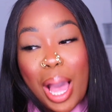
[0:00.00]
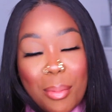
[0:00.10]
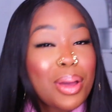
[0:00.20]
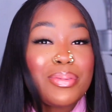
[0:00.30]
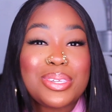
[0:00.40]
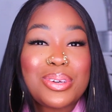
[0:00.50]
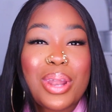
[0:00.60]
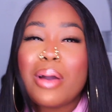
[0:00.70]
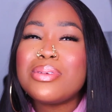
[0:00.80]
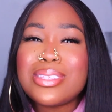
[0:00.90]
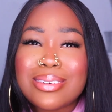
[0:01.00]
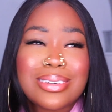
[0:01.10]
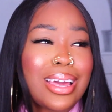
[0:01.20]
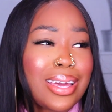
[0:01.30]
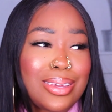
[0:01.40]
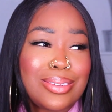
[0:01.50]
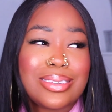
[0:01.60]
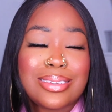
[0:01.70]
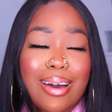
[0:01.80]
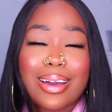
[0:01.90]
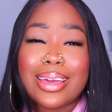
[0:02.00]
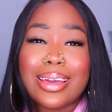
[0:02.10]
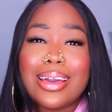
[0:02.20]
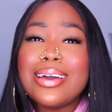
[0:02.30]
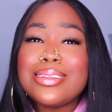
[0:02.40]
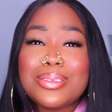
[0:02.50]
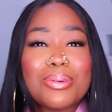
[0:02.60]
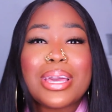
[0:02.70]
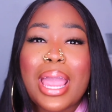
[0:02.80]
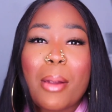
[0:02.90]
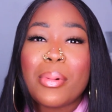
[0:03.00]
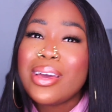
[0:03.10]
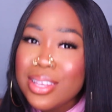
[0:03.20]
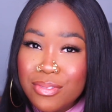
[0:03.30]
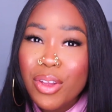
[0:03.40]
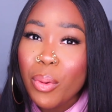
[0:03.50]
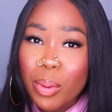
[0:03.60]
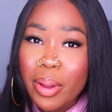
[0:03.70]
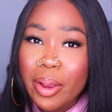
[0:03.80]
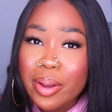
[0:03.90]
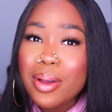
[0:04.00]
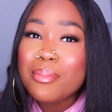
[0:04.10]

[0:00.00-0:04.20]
up soon. I'm still trying to get used to talking to a camera. It is very weird.